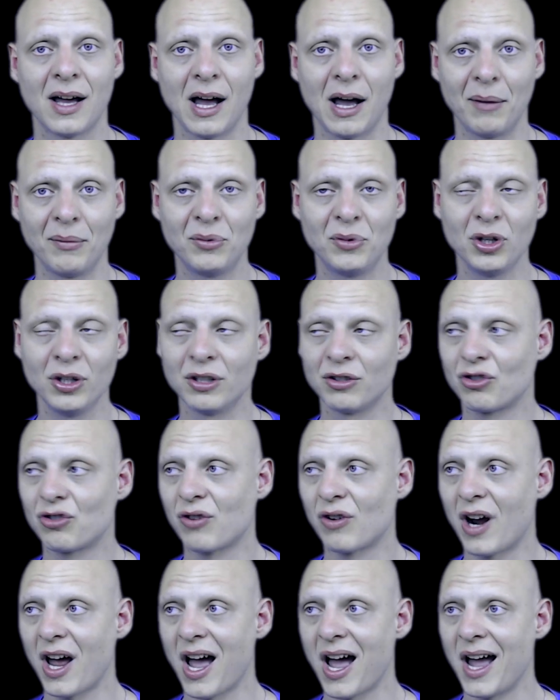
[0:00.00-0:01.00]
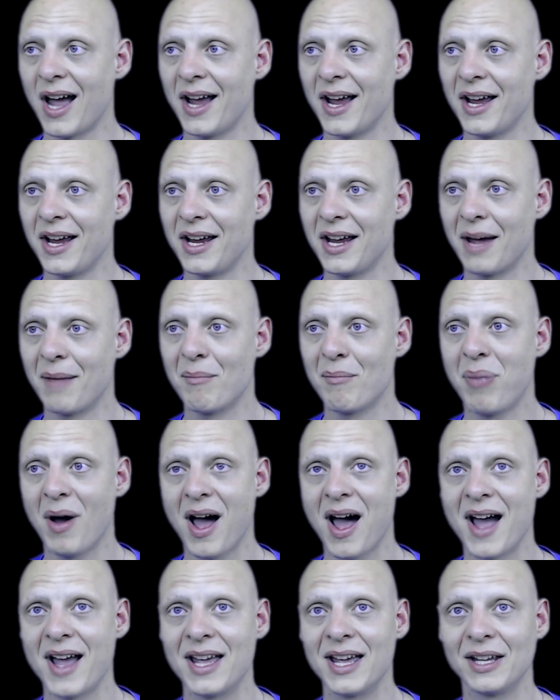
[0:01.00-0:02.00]
I'm gonna try and
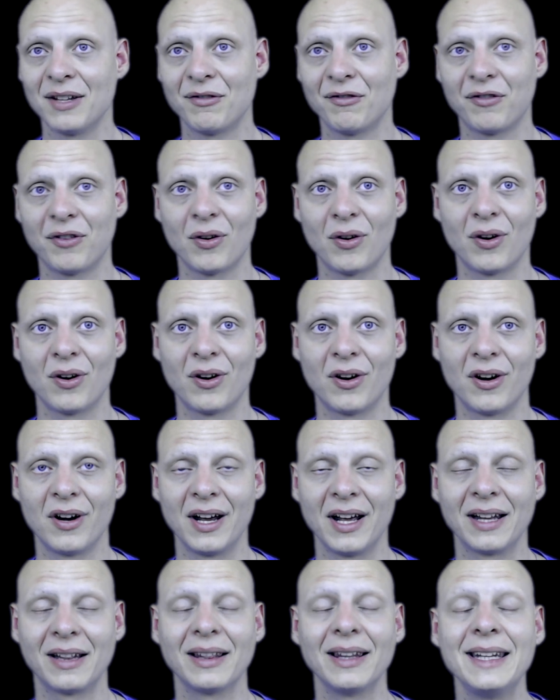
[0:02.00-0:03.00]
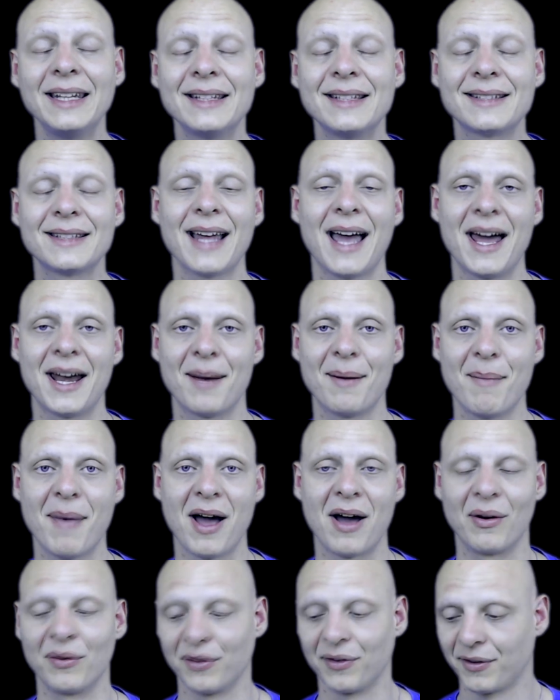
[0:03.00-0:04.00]
buy it for at least that
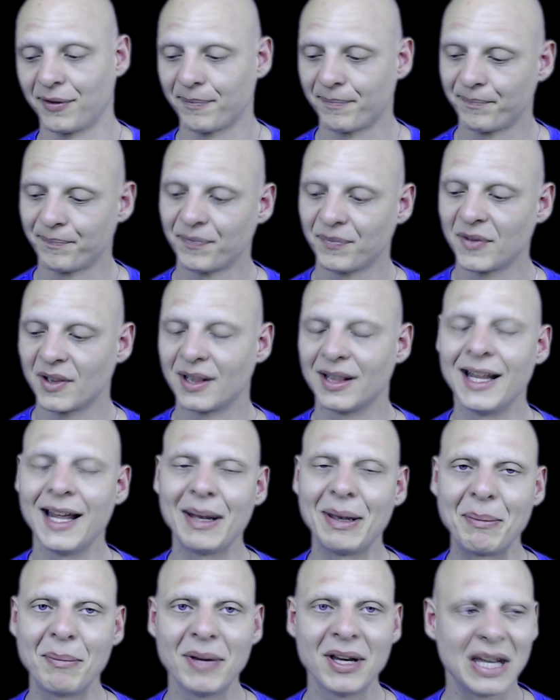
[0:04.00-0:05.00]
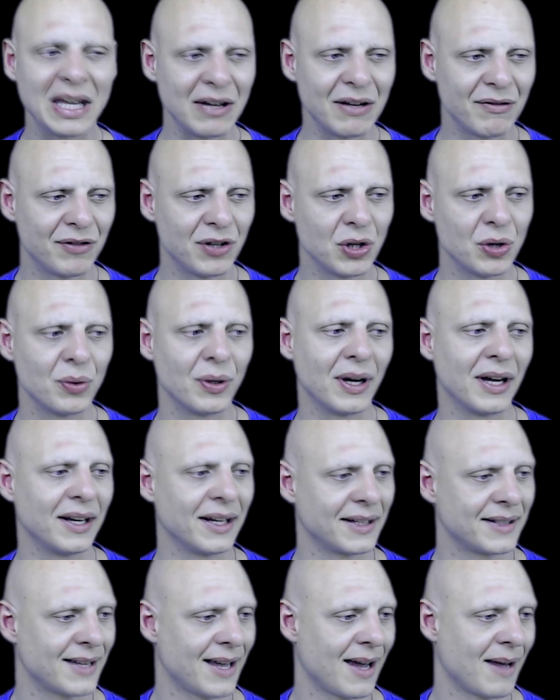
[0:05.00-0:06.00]
amount. Let me give you an
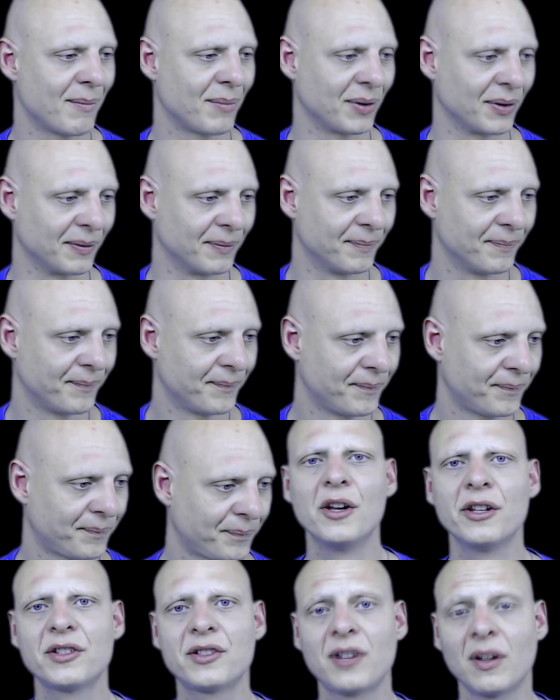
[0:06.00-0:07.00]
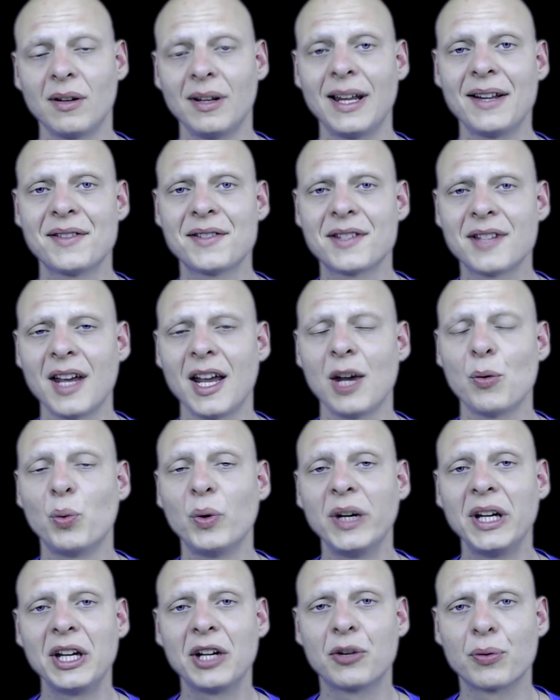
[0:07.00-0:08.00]
example. So let's say
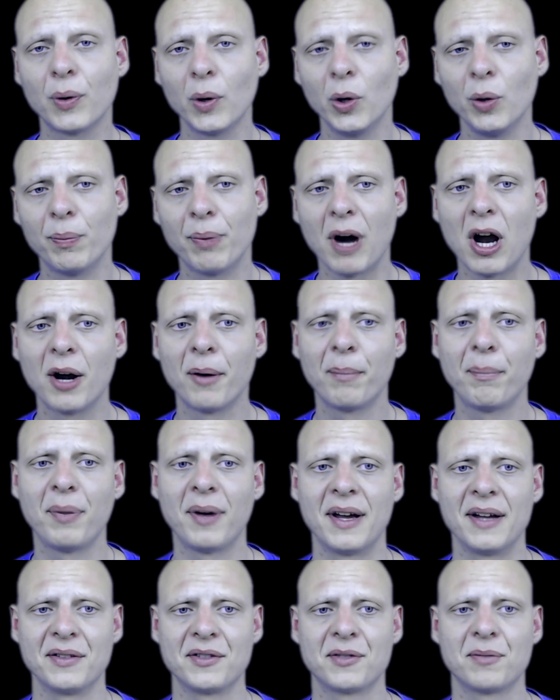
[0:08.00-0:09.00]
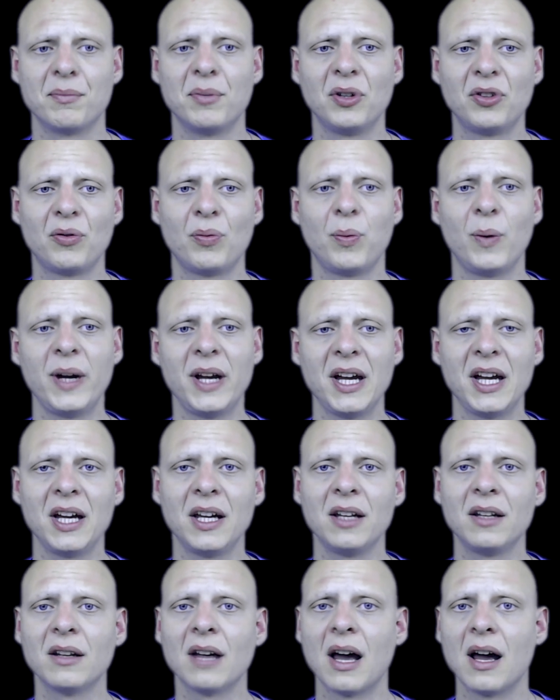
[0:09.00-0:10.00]
we group our pets
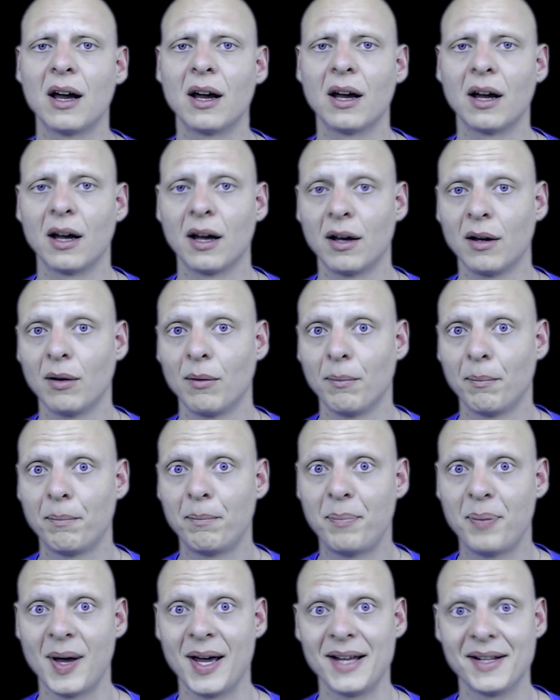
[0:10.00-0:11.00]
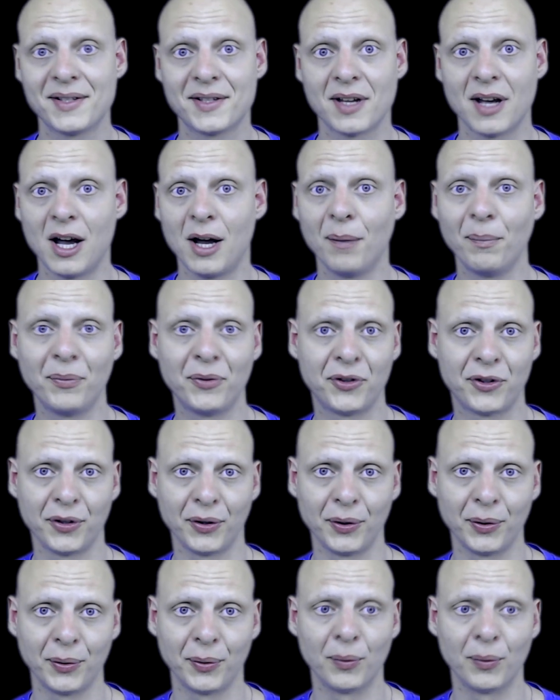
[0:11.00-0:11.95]
between pets up to